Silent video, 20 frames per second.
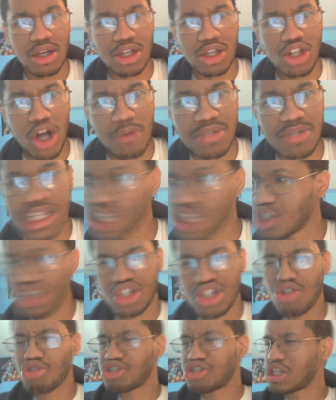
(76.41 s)
You know what I'm saying?
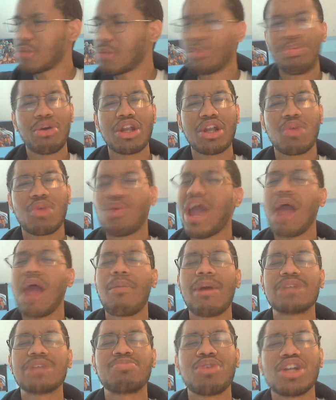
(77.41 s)
Tsukushima putting in work.
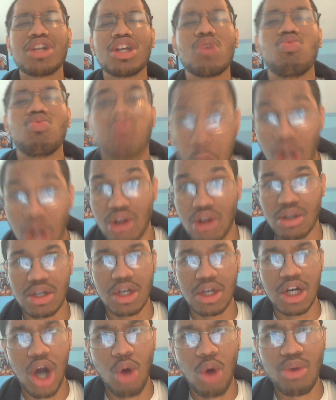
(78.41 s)
Everybody's putting in work,
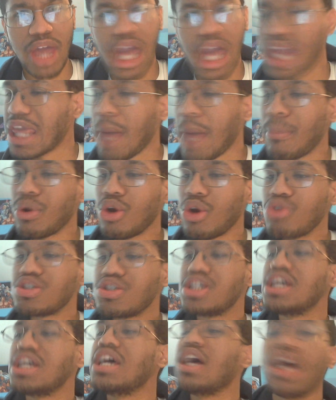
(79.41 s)
okay? And
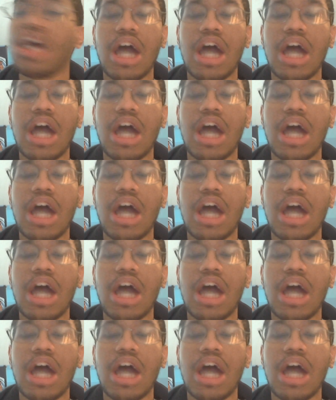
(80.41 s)
Yamaguchi